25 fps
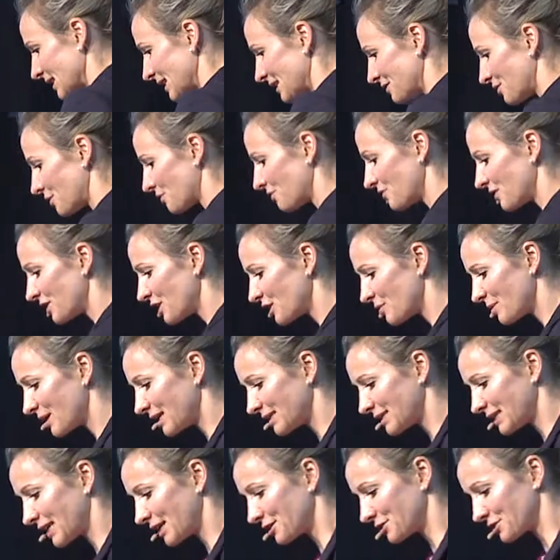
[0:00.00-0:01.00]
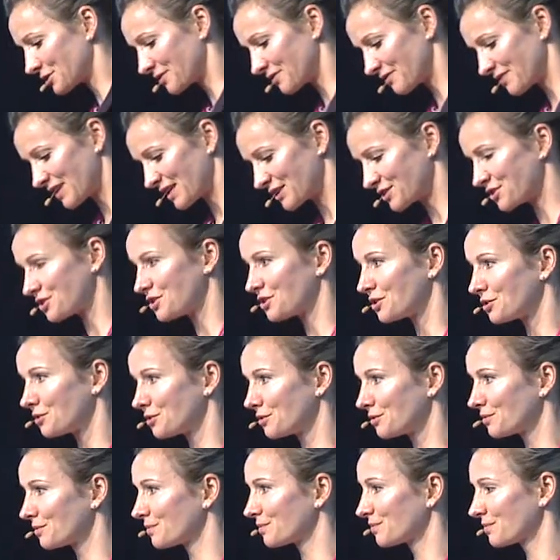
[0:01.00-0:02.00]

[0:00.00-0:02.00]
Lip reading: Don't forget about touch if that's you.